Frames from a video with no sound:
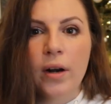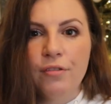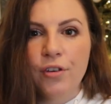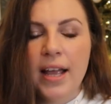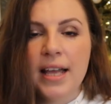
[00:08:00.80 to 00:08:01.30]

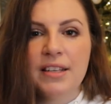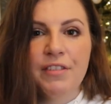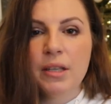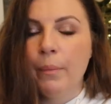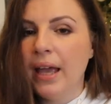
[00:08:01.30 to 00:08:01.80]
whatever it is, if
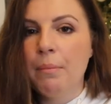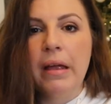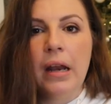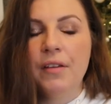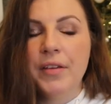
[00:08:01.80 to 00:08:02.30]
it's a
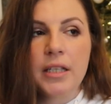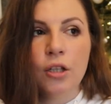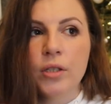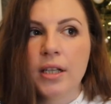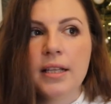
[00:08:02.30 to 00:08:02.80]
pigment, if it's
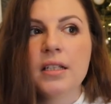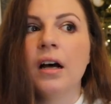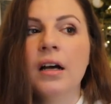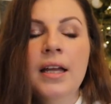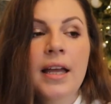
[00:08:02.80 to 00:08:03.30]
loose
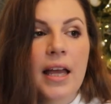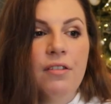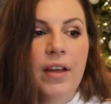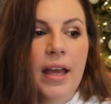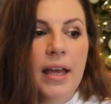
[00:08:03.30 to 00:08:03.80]
glitter,
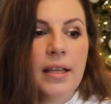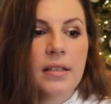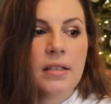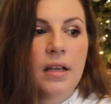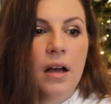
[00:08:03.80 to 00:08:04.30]
if it
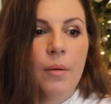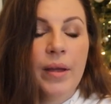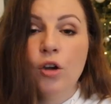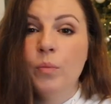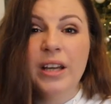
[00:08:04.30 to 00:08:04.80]
is,
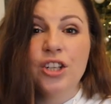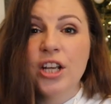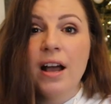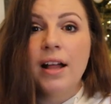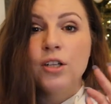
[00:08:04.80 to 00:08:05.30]
it could be a
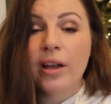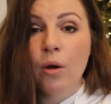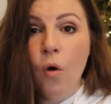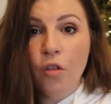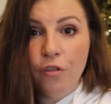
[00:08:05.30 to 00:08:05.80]
gel, I don't
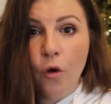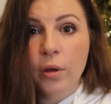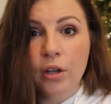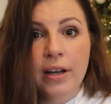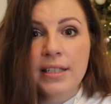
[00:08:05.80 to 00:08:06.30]
care what the
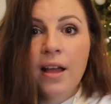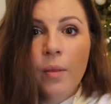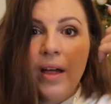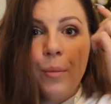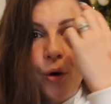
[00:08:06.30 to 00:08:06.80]
formula is,
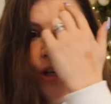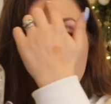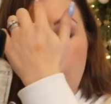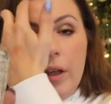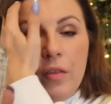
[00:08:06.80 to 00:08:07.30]
that brush
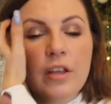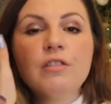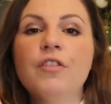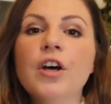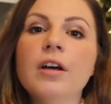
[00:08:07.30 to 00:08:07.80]
is going in
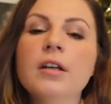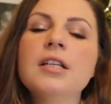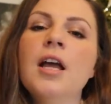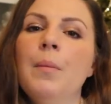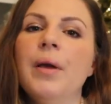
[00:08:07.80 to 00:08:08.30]
this
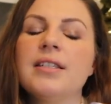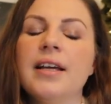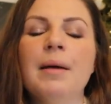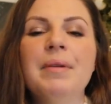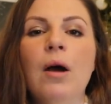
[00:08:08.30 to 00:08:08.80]
first because
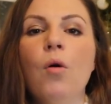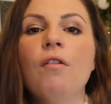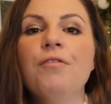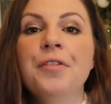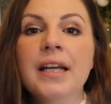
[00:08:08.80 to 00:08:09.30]
I am now
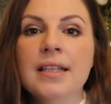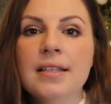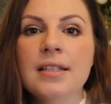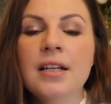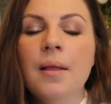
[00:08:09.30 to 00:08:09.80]

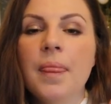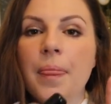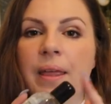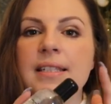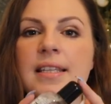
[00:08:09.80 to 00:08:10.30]
convinced
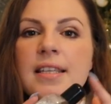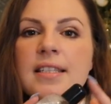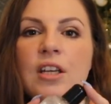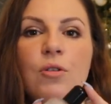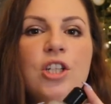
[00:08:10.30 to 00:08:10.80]
that this is the
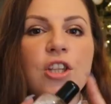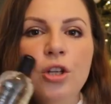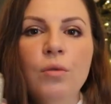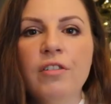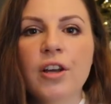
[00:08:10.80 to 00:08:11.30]
secret to the
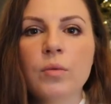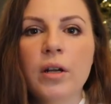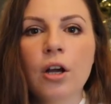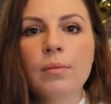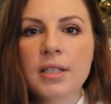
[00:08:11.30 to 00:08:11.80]
universe
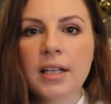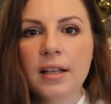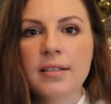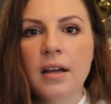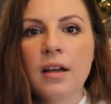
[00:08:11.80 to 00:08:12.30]
when it comes to
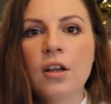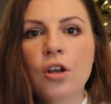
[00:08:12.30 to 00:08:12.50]
glitter